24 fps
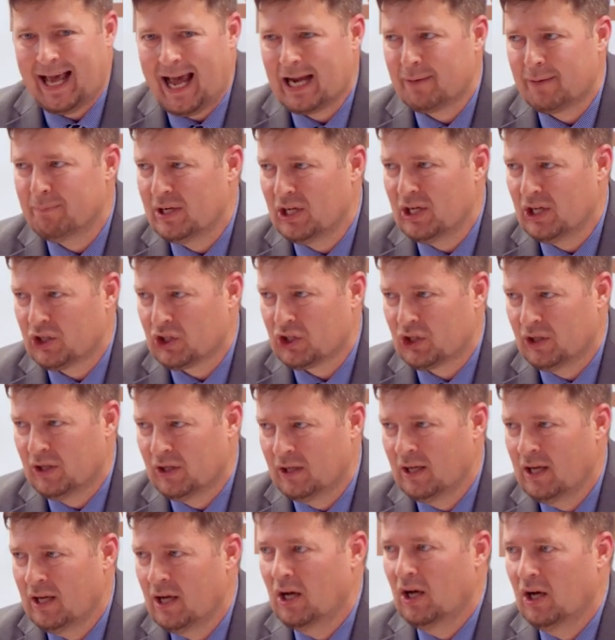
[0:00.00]

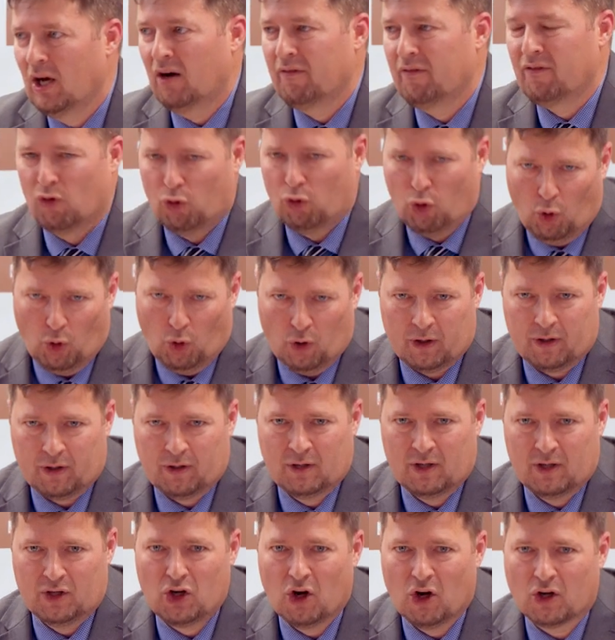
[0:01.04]
admonition of the Lord.
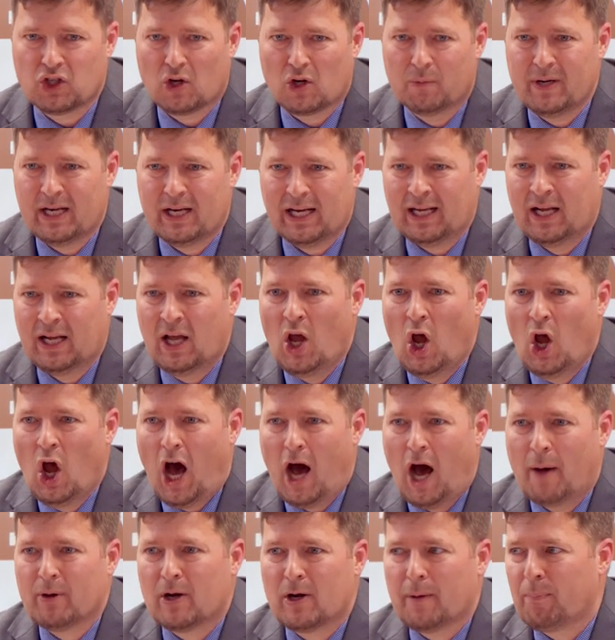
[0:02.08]
Nurture meaning,
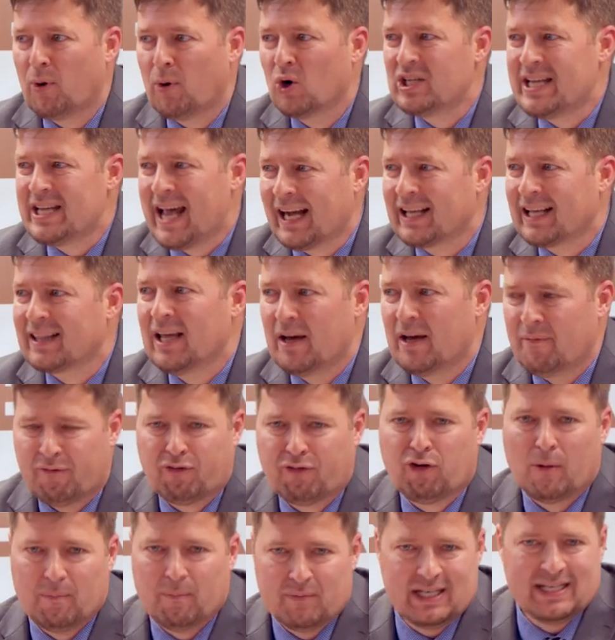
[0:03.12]
I'm going to protect them
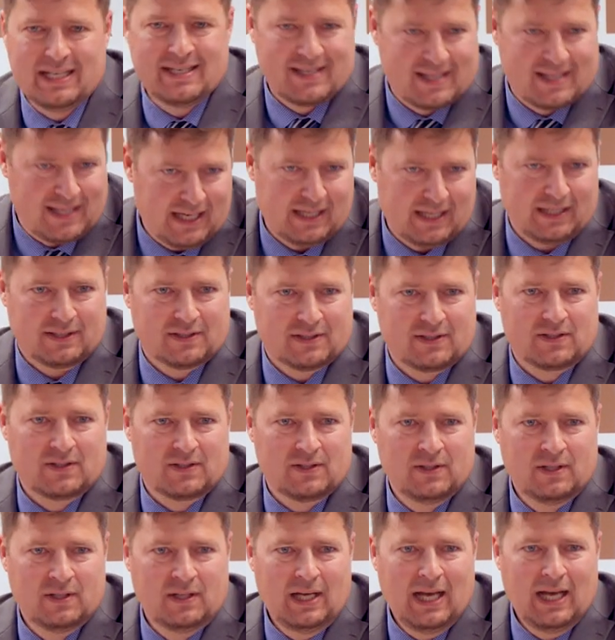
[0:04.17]
from these things.
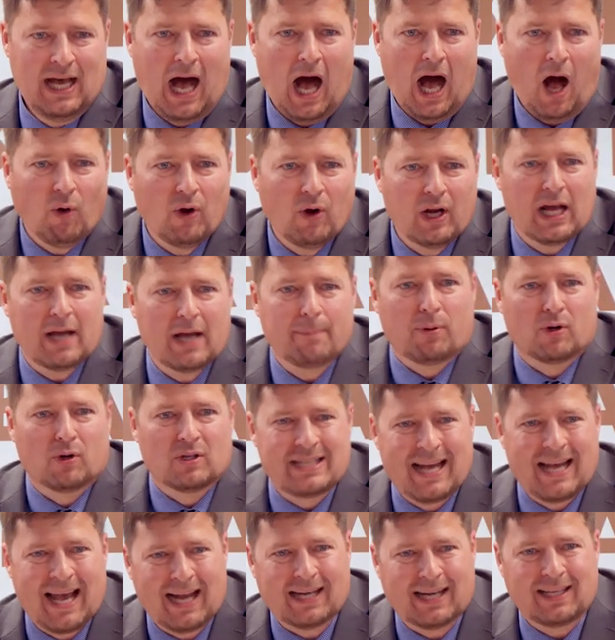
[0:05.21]
How can I
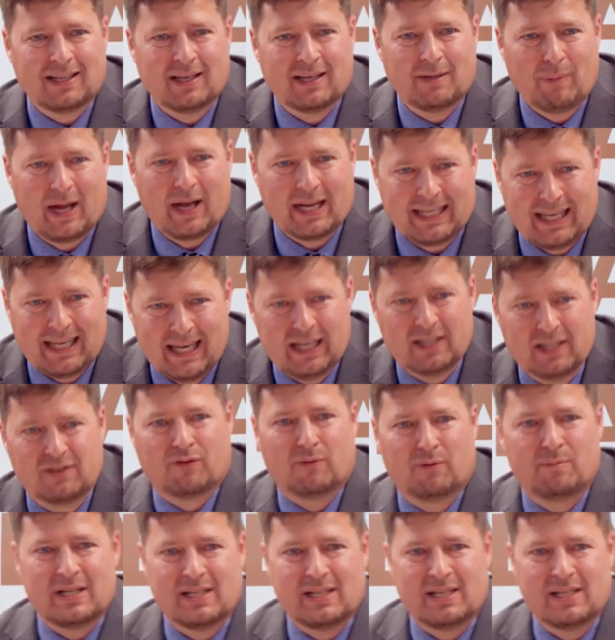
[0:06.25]
protect my kids from